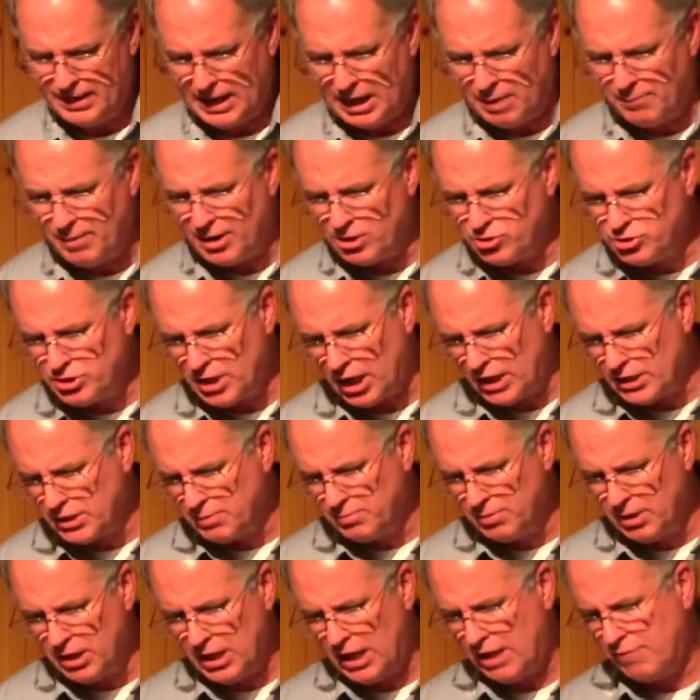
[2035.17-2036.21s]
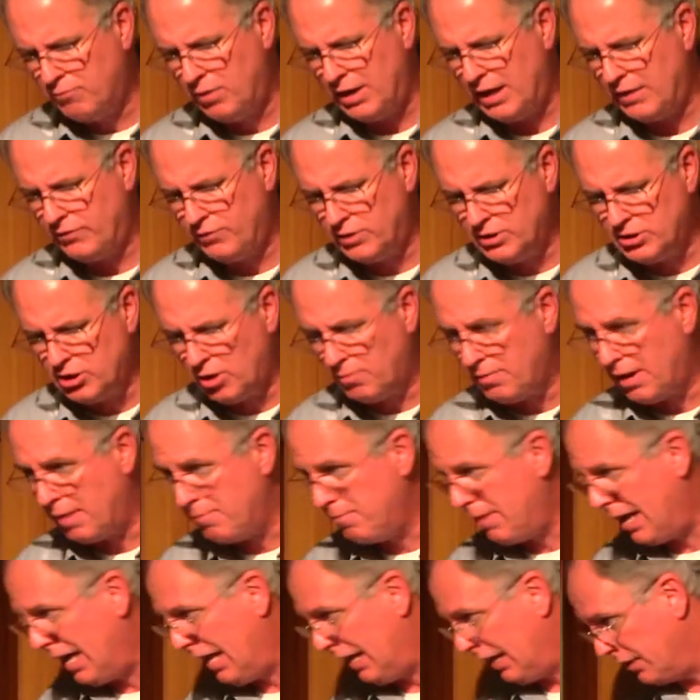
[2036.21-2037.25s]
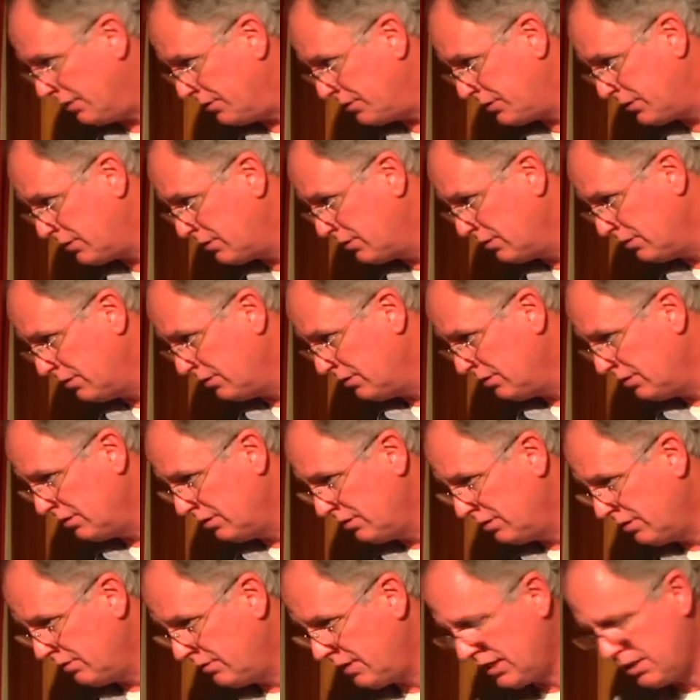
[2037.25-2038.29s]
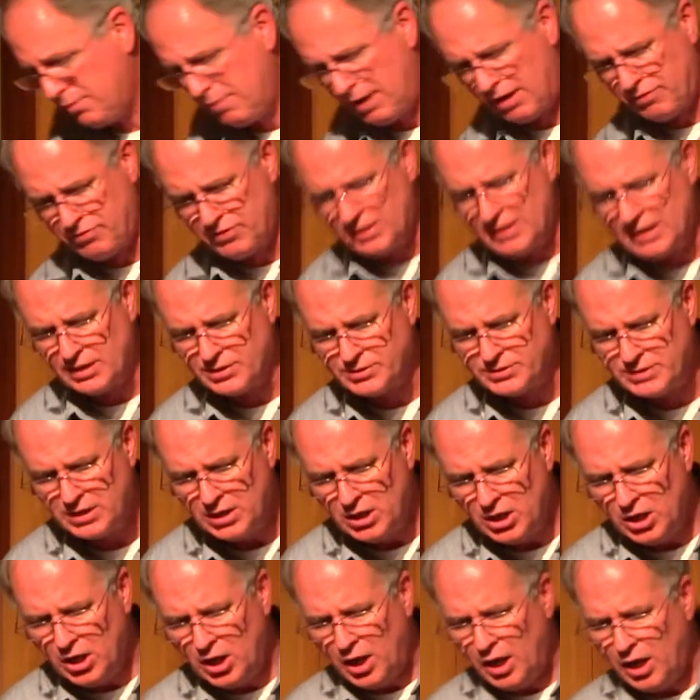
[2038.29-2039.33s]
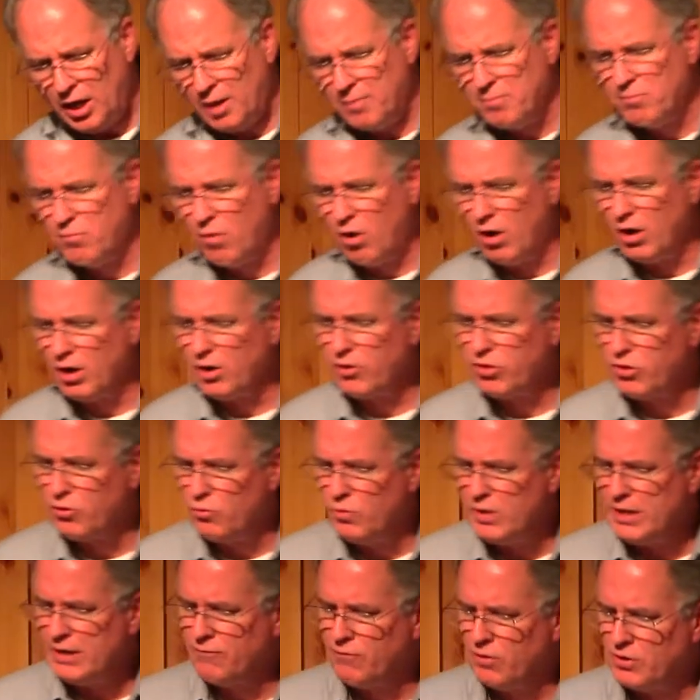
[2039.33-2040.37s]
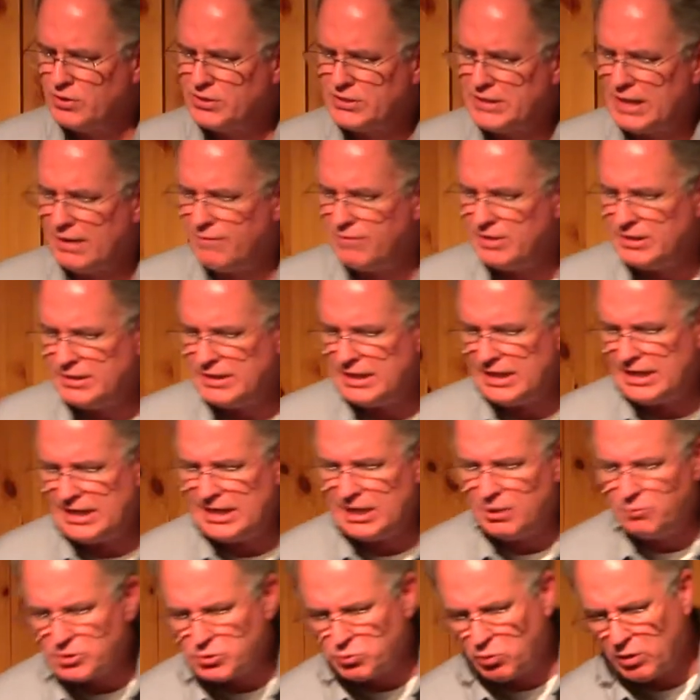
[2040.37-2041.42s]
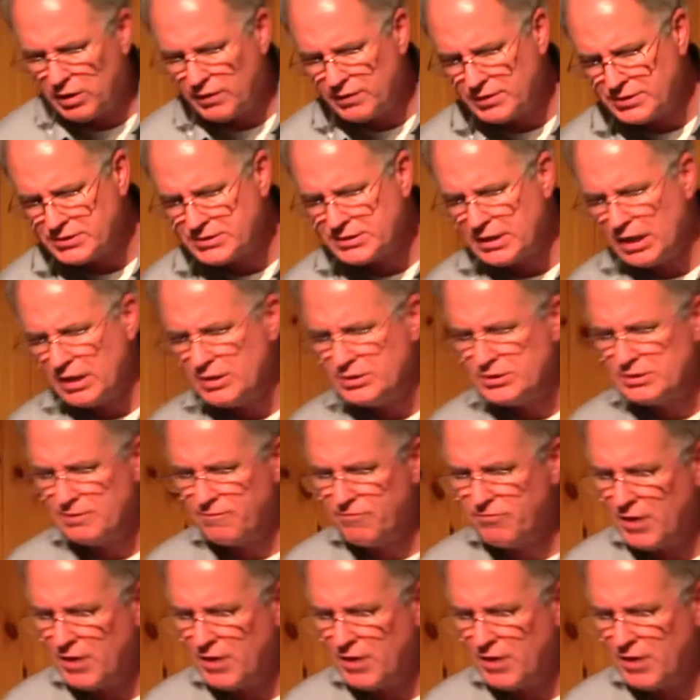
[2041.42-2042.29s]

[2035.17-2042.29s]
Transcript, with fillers: How about John the Beloved, brethren? You're talking about balance. Think about this. Uh, Mark 3 and verse 17, he was one of the sons of